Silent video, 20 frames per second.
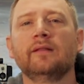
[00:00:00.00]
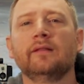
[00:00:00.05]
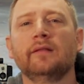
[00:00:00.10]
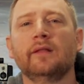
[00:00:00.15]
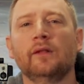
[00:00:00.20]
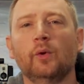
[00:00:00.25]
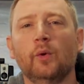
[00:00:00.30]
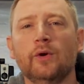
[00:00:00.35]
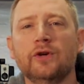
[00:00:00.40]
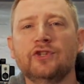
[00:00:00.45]

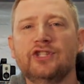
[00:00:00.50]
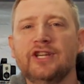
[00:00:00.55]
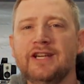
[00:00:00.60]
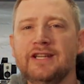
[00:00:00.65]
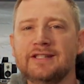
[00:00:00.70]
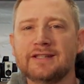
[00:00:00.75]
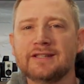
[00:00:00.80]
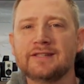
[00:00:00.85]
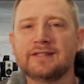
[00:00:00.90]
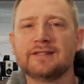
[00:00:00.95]
the Lord
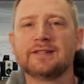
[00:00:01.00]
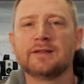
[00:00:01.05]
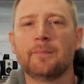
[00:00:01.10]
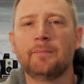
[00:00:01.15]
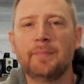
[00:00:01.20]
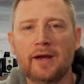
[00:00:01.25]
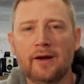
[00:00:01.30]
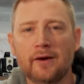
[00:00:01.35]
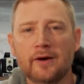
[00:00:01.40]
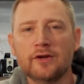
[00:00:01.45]
Jesus'
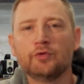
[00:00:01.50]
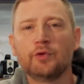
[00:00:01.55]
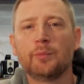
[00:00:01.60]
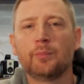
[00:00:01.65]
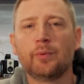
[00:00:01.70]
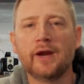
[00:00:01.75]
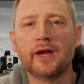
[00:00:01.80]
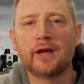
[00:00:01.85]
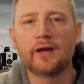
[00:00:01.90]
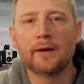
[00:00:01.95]
appearance, we
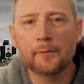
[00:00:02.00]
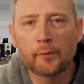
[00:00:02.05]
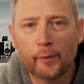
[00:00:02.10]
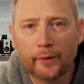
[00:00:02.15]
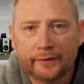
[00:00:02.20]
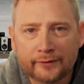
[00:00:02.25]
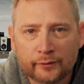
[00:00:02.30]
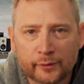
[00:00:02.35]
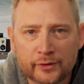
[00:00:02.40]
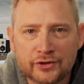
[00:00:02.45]
pray, come
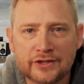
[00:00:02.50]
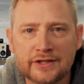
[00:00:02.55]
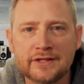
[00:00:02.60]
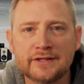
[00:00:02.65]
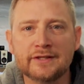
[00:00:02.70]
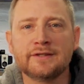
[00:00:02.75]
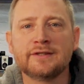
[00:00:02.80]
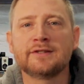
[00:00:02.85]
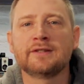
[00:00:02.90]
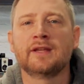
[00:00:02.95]
quickly, Lord
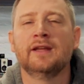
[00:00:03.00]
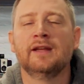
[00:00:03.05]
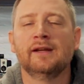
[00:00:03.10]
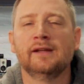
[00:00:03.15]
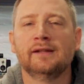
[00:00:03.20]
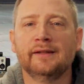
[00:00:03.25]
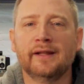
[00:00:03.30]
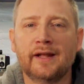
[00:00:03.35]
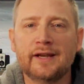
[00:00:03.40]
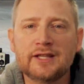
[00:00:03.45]
Jesus.
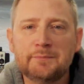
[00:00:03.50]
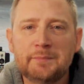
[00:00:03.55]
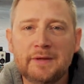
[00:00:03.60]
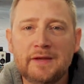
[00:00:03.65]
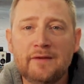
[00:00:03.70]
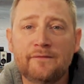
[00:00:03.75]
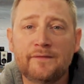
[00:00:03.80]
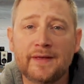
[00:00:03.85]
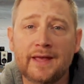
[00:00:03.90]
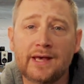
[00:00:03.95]
Let us
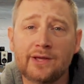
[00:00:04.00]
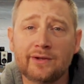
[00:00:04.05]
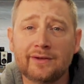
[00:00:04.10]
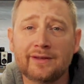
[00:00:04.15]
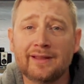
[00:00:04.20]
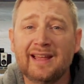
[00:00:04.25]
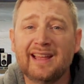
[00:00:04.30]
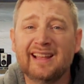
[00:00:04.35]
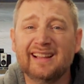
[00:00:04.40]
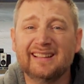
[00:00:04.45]
be
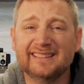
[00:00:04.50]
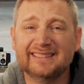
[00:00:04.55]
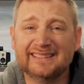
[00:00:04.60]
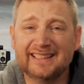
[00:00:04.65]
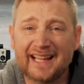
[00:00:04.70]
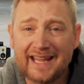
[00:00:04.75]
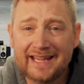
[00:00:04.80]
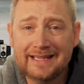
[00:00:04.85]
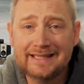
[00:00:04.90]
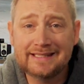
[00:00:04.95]
found
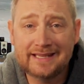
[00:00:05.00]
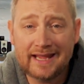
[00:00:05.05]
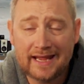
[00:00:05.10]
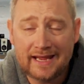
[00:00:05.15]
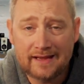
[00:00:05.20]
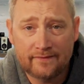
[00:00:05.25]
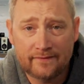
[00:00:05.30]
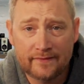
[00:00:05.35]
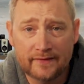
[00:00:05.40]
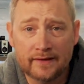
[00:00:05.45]
like
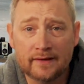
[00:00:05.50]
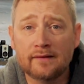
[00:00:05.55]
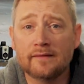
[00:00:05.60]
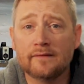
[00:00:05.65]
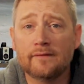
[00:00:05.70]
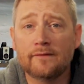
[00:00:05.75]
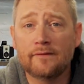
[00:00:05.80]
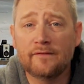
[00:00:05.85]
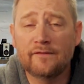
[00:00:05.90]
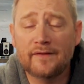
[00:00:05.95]
David,
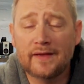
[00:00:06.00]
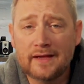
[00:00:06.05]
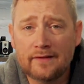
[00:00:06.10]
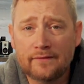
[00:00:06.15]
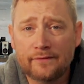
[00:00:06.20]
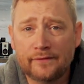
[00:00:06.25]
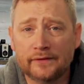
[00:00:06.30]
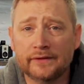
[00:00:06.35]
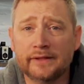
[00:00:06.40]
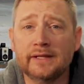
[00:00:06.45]

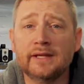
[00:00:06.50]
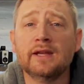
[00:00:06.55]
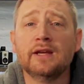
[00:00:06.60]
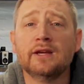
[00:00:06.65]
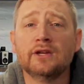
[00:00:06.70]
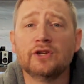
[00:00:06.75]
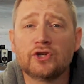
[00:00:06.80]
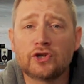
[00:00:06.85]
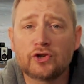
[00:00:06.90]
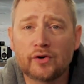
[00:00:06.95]
faithfully
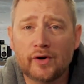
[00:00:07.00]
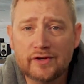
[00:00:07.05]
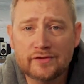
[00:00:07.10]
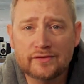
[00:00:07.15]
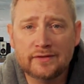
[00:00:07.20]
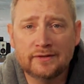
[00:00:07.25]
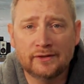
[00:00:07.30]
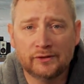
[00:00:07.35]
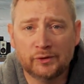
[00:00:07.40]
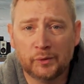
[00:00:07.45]

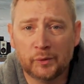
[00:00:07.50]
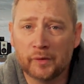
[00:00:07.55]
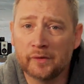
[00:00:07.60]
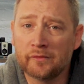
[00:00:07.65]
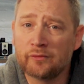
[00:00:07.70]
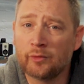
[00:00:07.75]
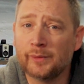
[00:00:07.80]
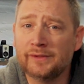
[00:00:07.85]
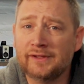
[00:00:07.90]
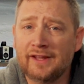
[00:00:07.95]
trusting the
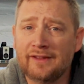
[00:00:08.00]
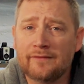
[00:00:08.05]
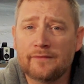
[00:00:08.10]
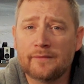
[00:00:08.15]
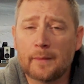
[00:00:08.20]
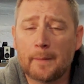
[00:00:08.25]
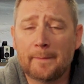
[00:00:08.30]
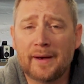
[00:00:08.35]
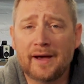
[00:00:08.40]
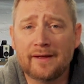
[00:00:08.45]
Lord. For we
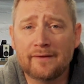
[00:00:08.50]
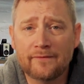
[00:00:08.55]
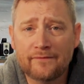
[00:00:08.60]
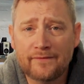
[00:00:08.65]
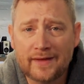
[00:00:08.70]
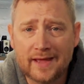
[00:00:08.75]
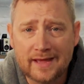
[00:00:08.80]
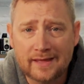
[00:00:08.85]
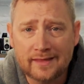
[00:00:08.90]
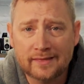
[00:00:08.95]
live by
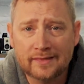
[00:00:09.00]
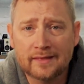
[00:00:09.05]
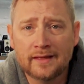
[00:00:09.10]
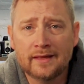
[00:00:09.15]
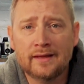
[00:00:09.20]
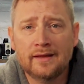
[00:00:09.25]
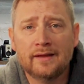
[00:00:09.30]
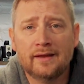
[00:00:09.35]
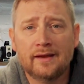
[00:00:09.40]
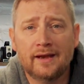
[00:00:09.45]
faith
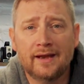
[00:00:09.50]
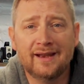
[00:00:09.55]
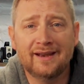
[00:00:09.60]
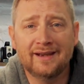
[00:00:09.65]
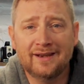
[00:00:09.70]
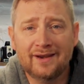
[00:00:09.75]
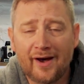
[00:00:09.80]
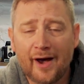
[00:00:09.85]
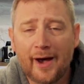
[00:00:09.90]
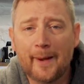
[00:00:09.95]

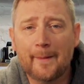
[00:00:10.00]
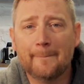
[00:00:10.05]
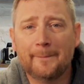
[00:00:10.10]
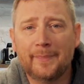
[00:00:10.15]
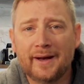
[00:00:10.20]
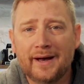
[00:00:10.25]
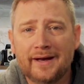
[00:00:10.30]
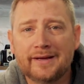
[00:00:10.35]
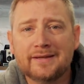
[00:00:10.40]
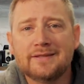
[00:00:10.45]
and not
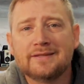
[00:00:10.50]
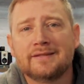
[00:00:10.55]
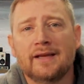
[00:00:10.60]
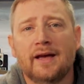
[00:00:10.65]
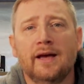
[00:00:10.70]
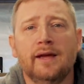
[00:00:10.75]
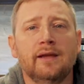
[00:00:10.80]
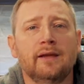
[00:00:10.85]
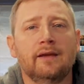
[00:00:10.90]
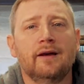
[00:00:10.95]
by
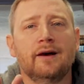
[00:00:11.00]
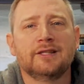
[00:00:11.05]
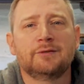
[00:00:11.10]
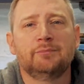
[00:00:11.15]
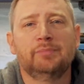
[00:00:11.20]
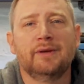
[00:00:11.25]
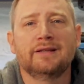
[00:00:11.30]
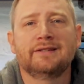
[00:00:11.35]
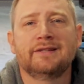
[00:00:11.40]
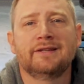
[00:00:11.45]
sight.
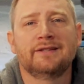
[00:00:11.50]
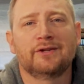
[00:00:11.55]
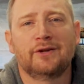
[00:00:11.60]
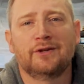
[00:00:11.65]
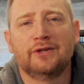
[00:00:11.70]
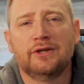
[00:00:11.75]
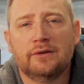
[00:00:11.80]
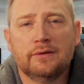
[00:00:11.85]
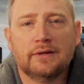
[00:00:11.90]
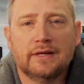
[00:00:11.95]
God's blessings
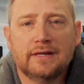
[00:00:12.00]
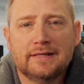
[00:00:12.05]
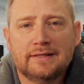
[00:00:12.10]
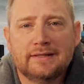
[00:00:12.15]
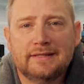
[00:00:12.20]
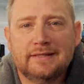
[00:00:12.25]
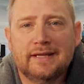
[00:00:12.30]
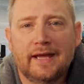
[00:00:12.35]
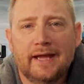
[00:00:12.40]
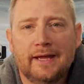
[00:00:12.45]
on you
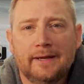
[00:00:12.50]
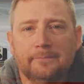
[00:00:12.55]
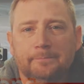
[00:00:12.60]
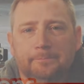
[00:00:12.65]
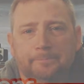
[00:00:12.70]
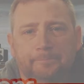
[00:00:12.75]
today.